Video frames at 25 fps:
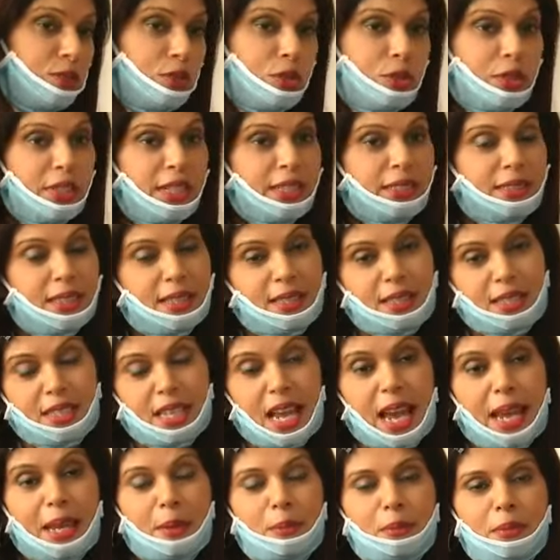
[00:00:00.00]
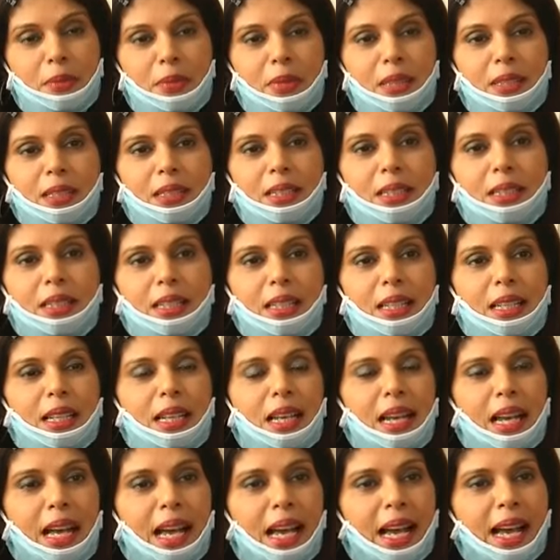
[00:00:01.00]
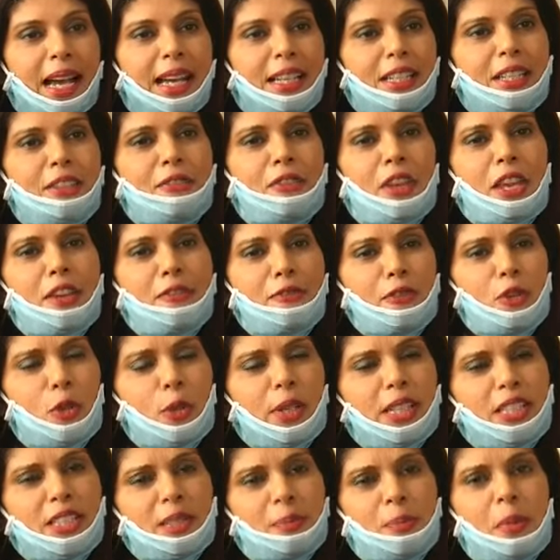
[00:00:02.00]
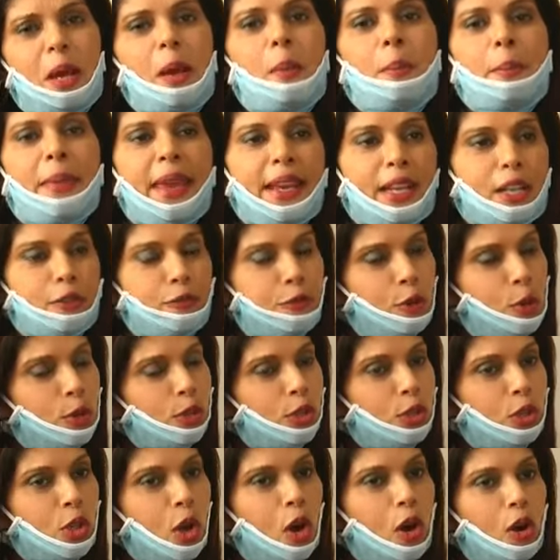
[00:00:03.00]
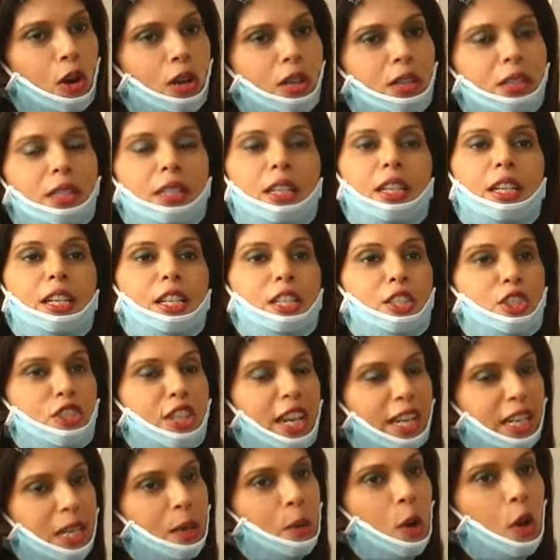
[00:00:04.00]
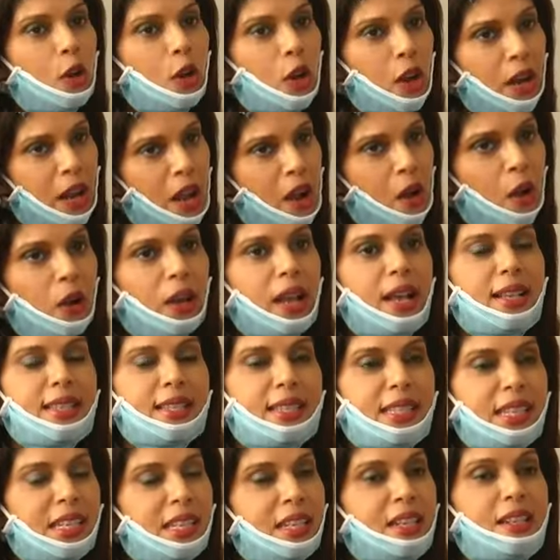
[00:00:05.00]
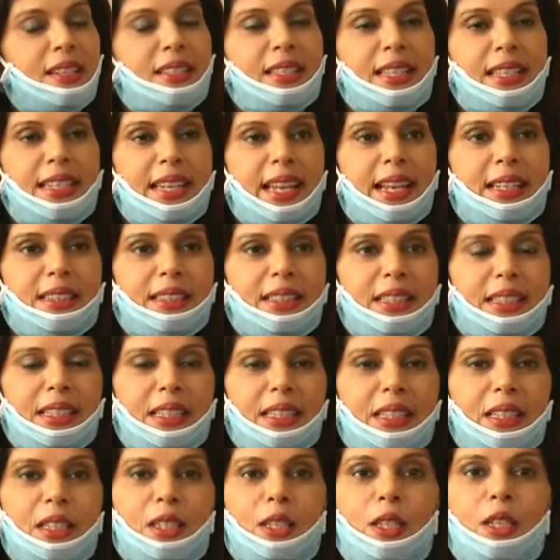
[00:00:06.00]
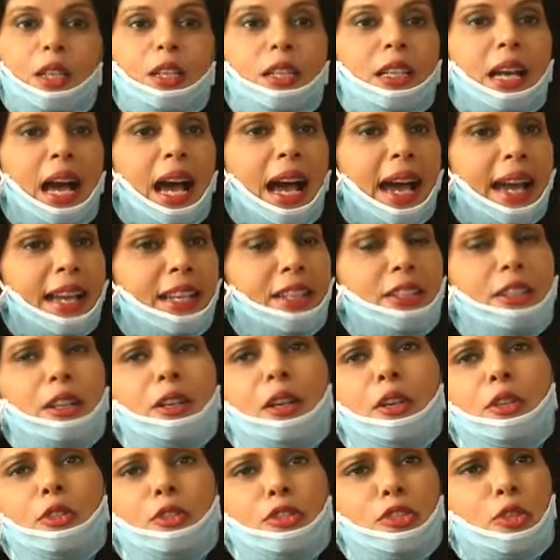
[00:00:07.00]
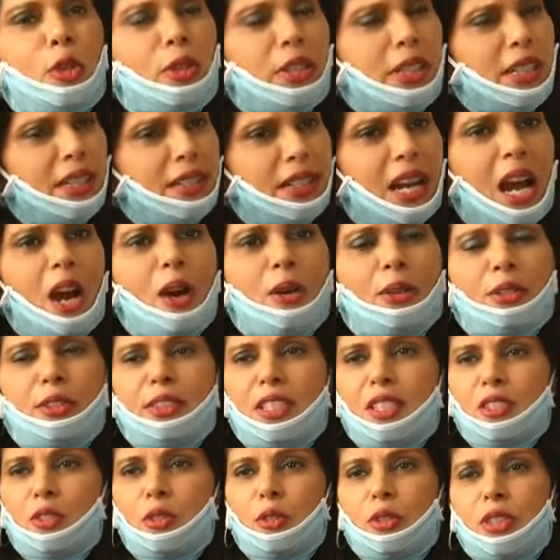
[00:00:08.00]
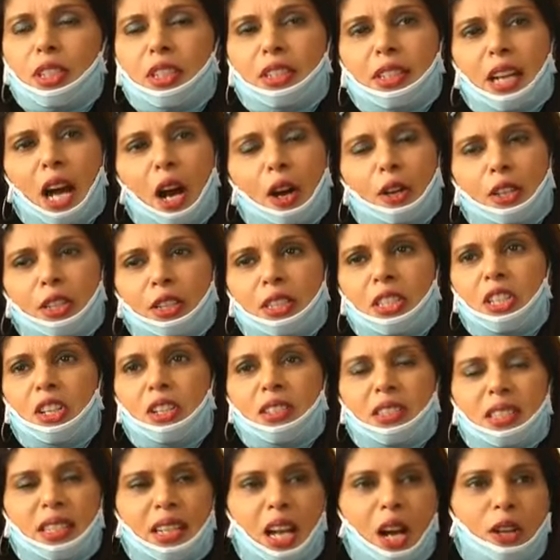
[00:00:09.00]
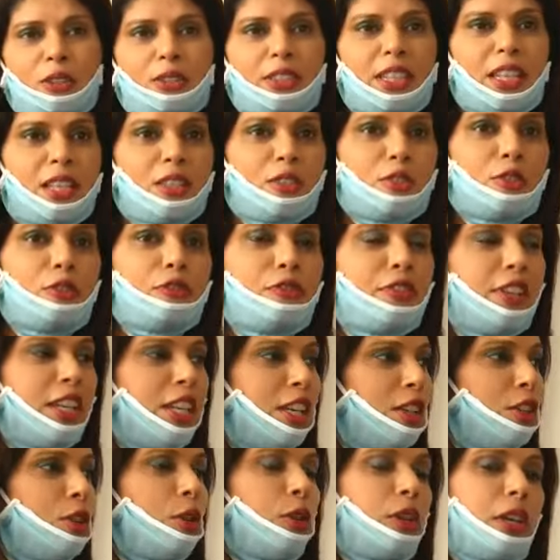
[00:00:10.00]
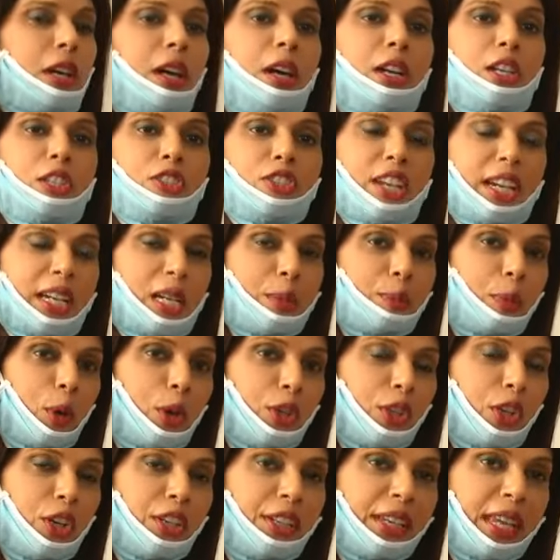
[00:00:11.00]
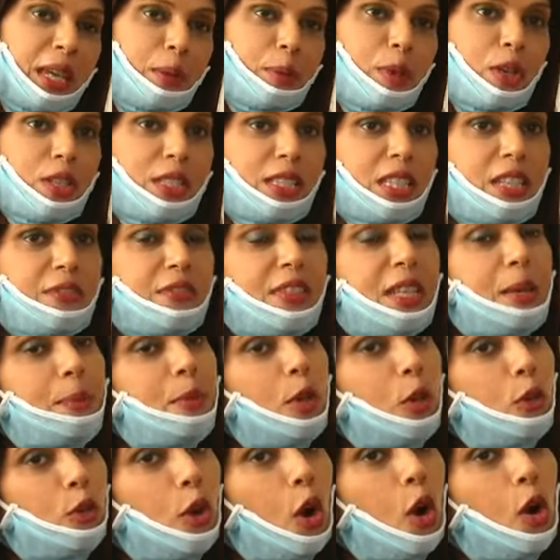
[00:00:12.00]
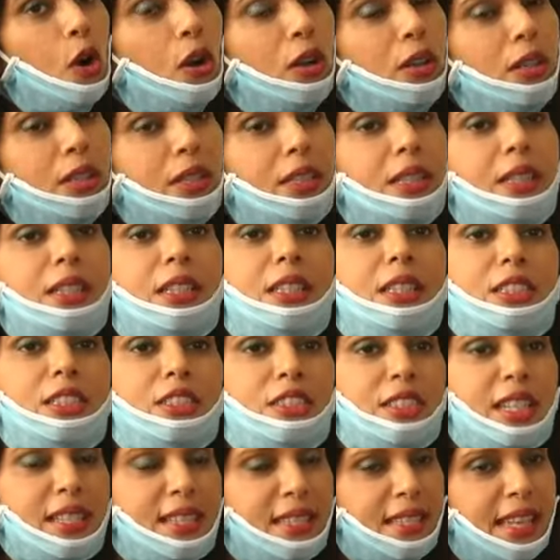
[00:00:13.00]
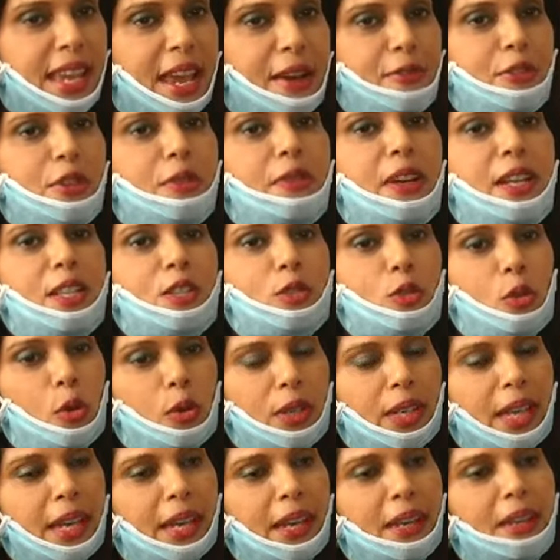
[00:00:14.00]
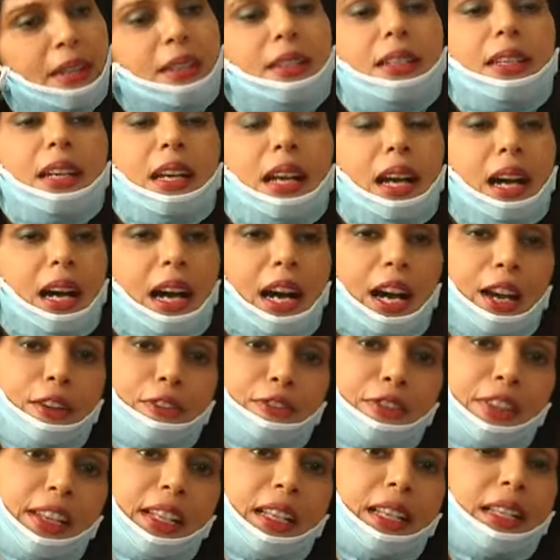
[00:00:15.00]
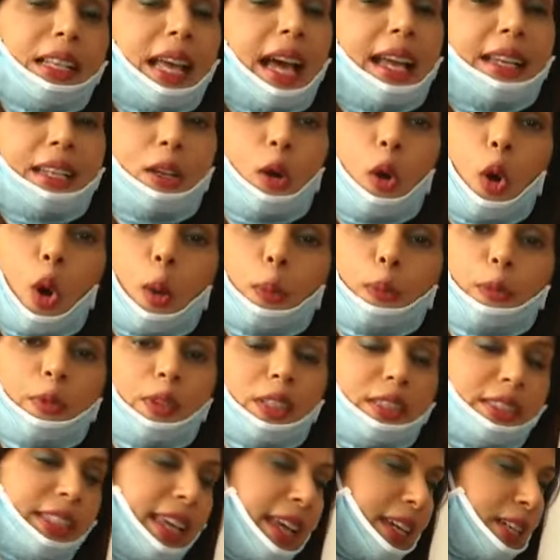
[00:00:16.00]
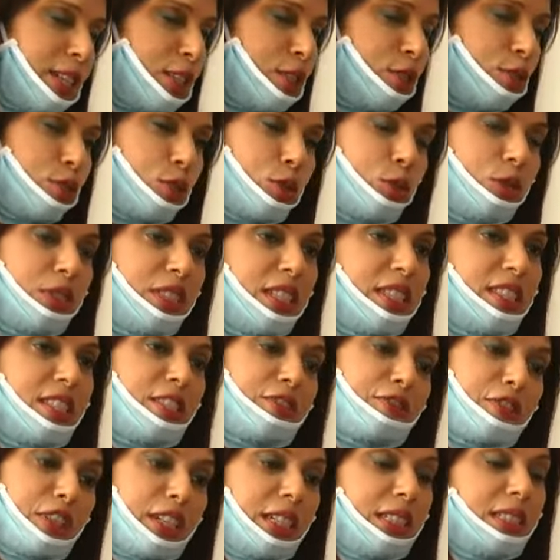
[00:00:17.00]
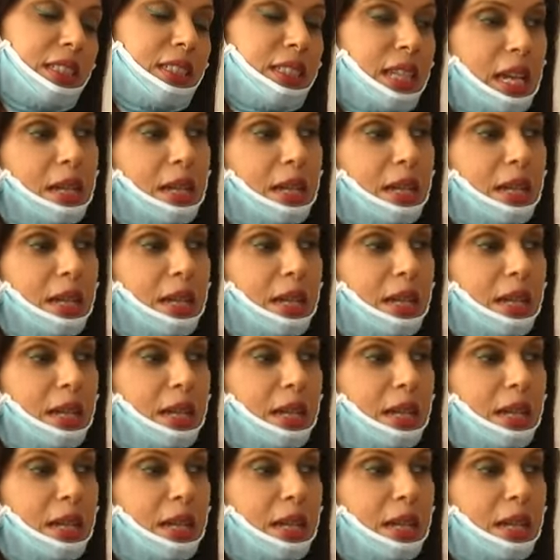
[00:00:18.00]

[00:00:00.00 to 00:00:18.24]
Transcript: during this time. And if you can make a phone call, check on all our seniors and elderly, and look around, just look around on your surroundings. You feel, look, check upon your neighbors, give them a call, just see everyone's okay. I feel, and hope will take us through these difficult